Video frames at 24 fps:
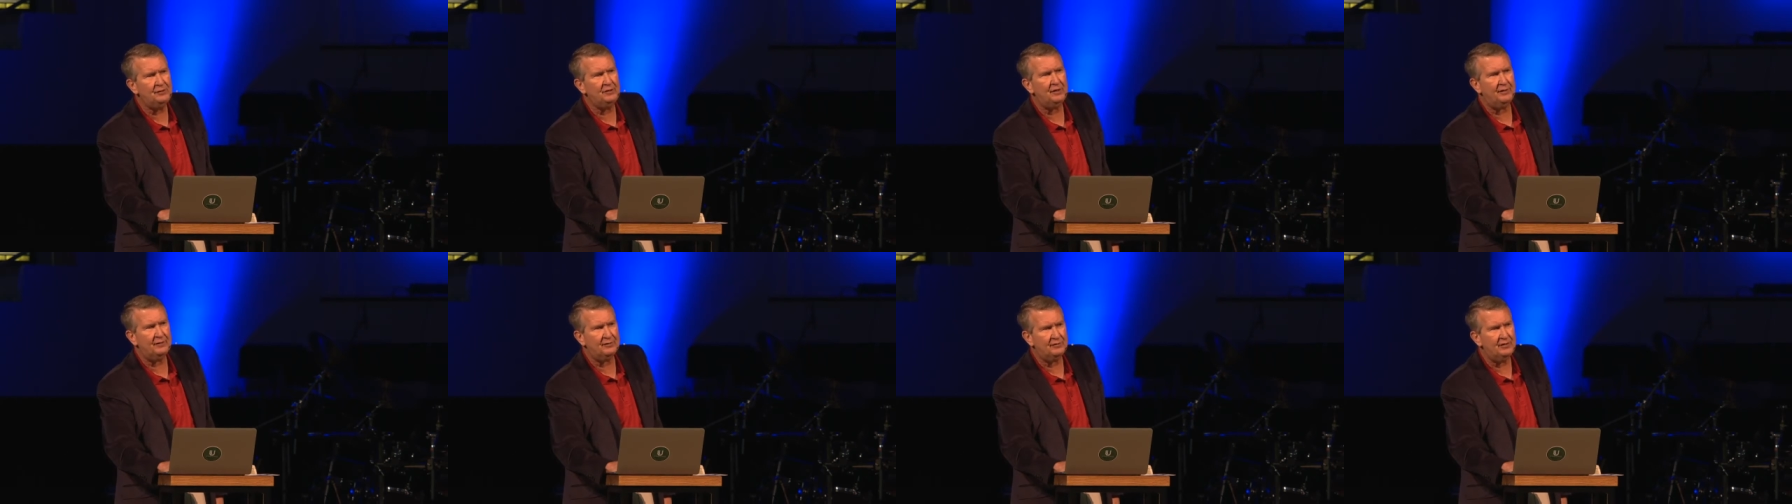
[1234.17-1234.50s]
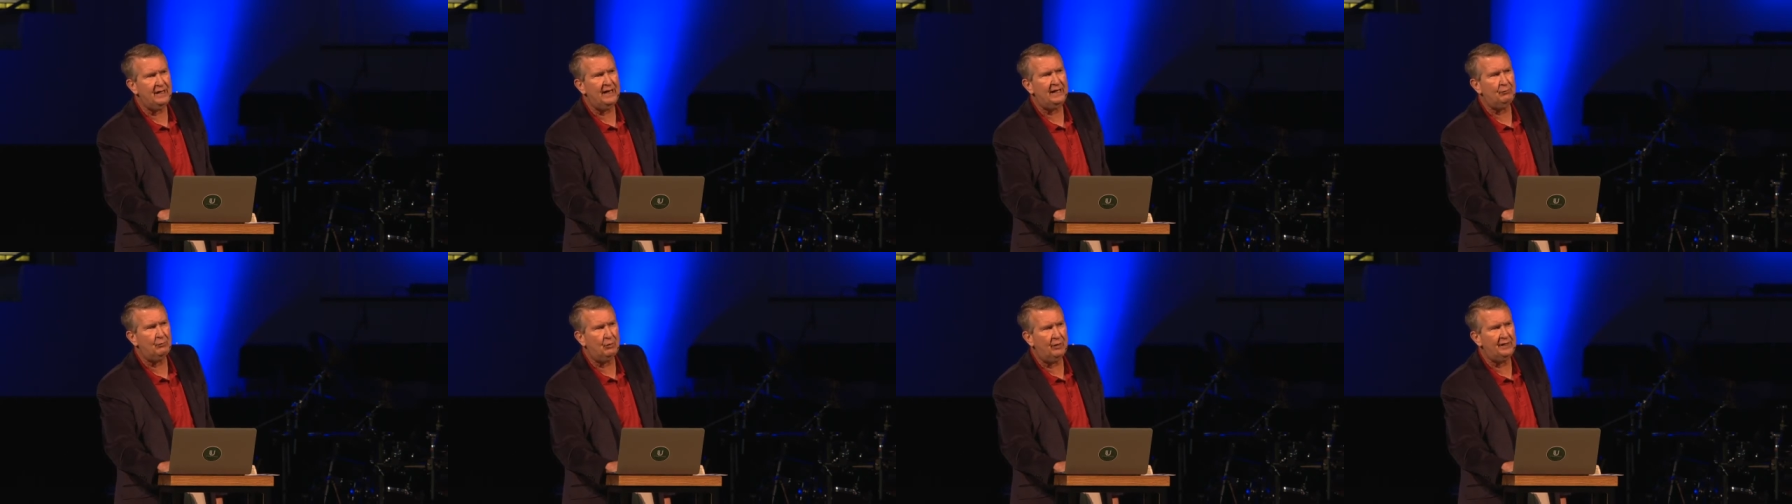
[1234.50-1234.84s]
you to
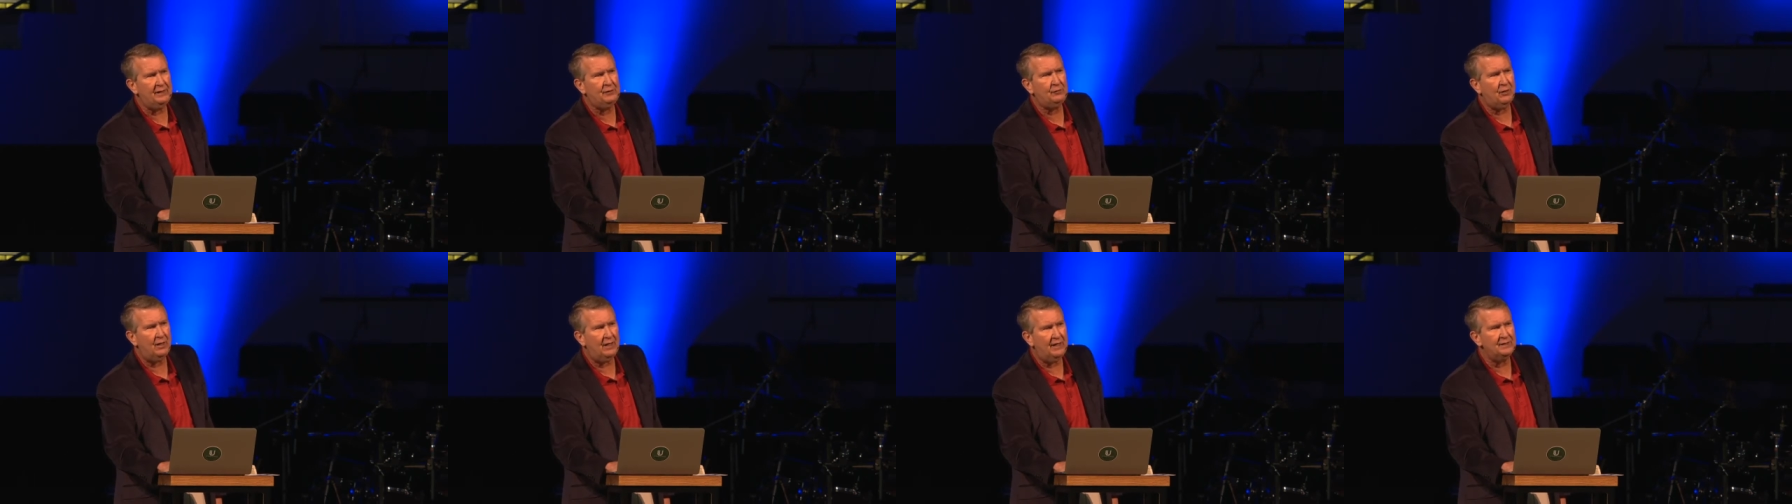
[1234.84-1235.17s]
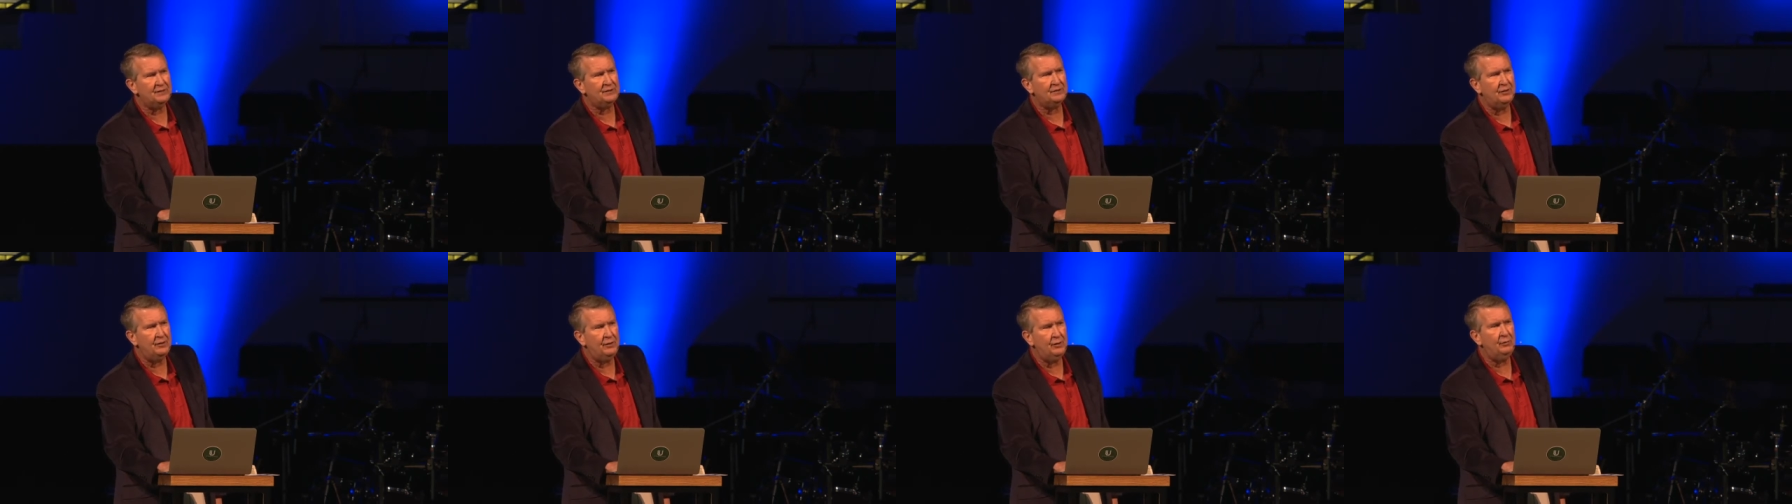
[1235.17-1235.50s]
understand what he
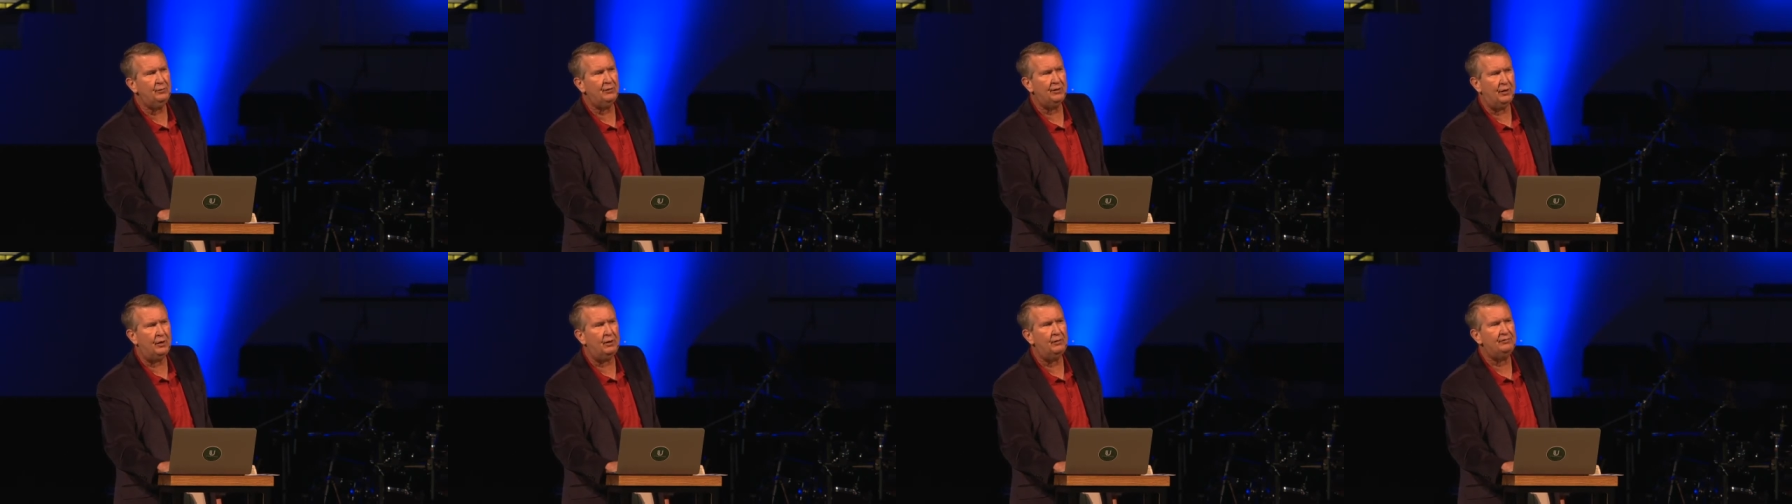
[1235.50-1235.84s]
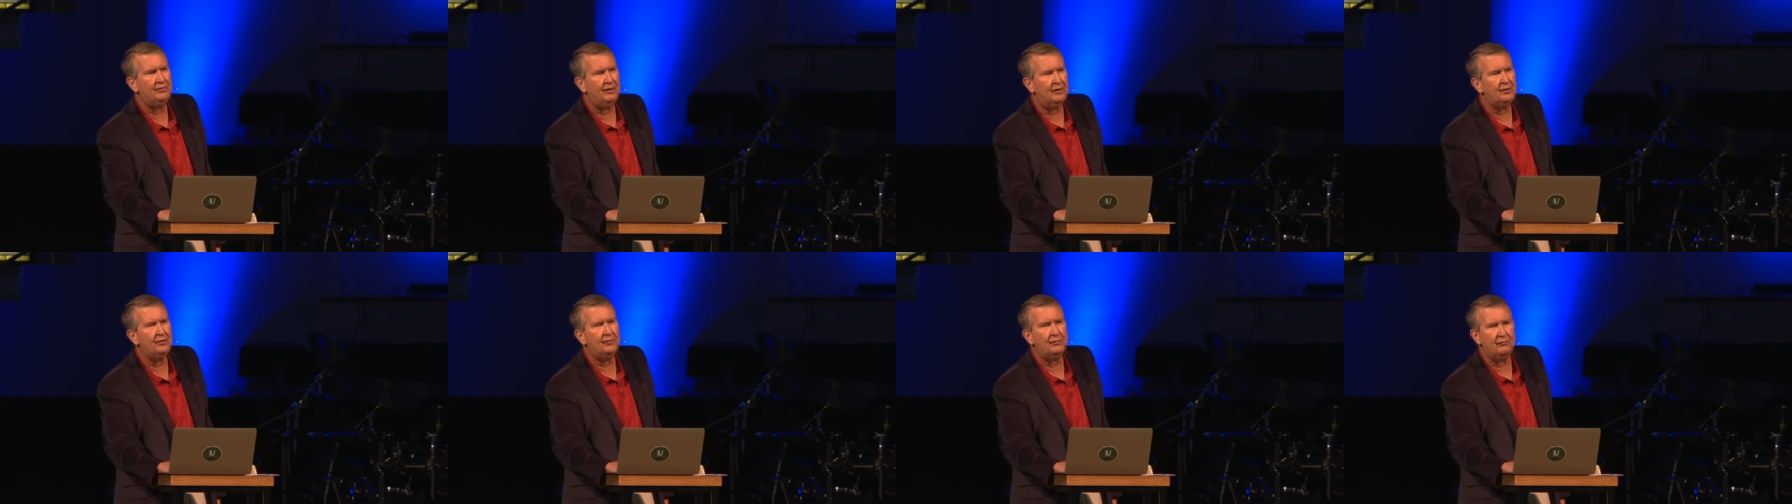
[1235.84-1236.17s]
tries to do with all
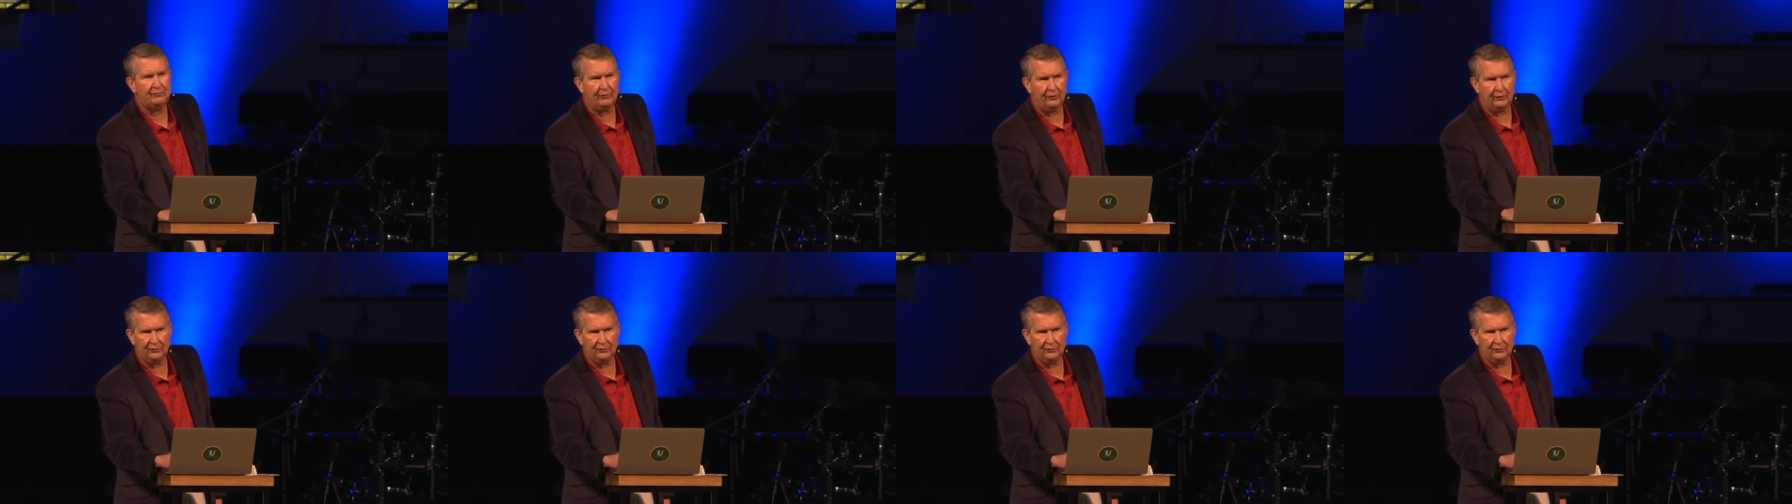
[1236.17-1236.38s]
false,